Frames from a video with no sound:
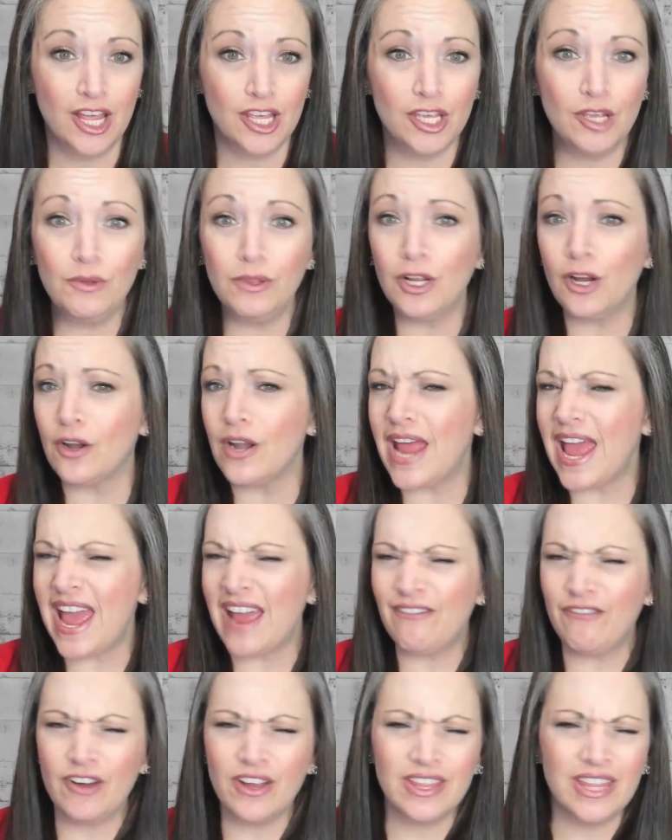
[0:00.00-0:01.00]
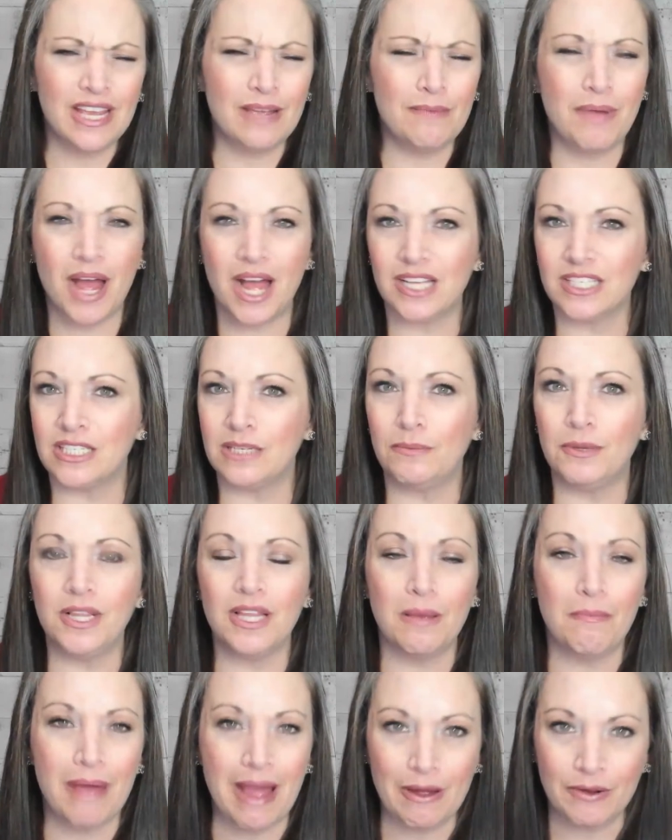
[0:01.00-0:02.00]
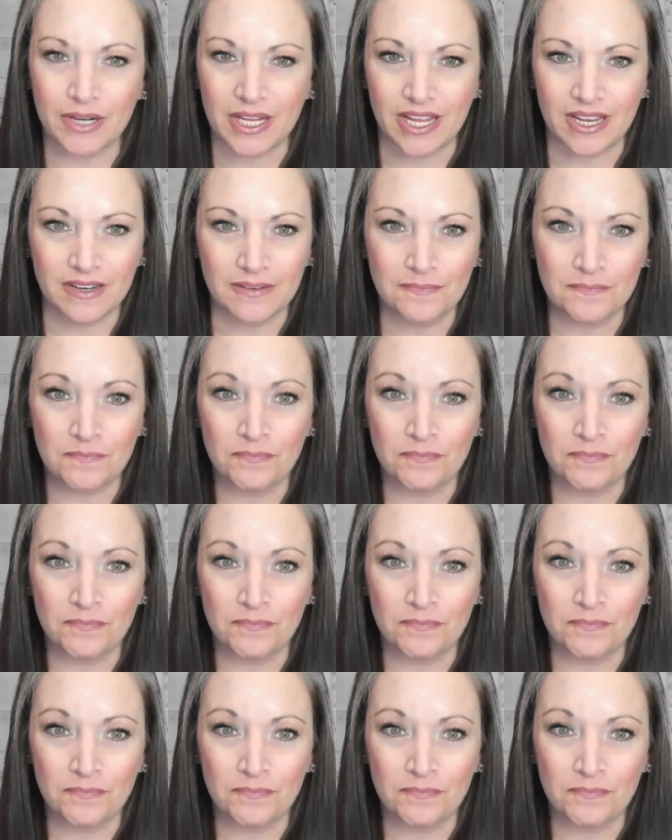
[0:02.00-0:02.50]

You learn everything possible about it.